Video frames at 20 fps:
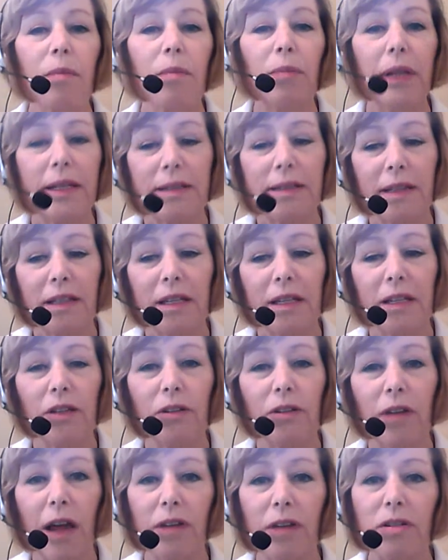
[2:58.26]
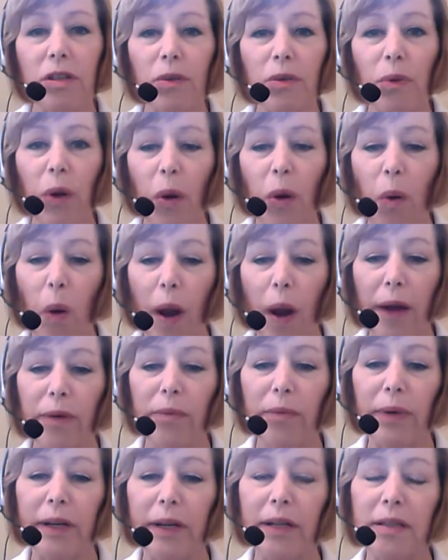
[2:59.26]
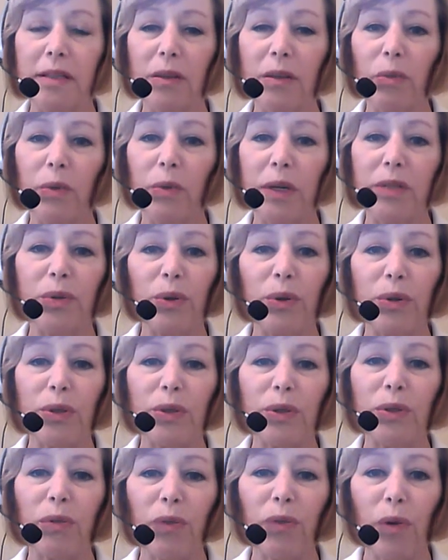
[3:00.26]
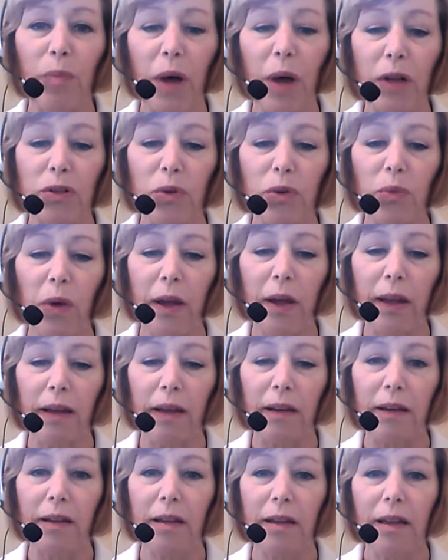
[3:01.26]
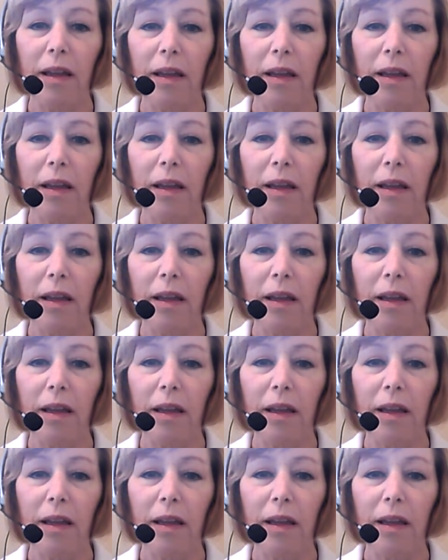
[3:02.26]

Please continue now to the required readings and resources for Module 1.